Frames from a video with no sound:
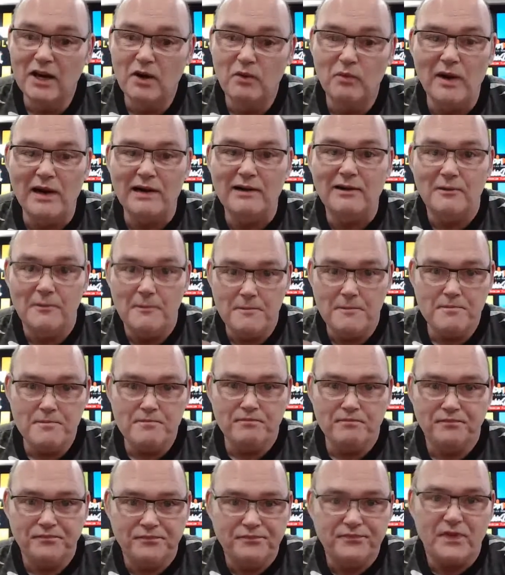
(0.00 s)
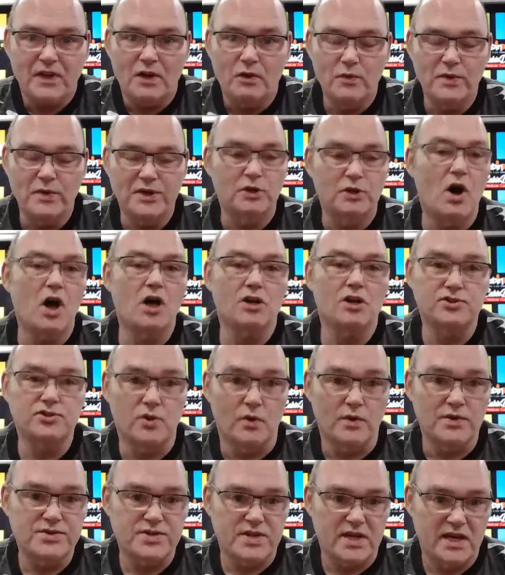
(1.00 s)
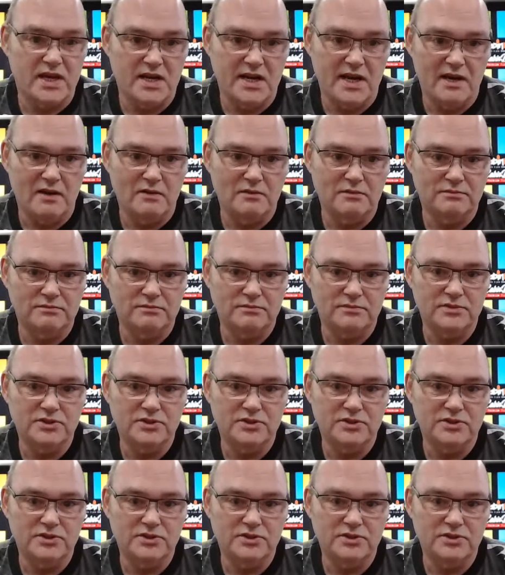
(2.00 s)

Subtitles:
Well, we do all sorts here now.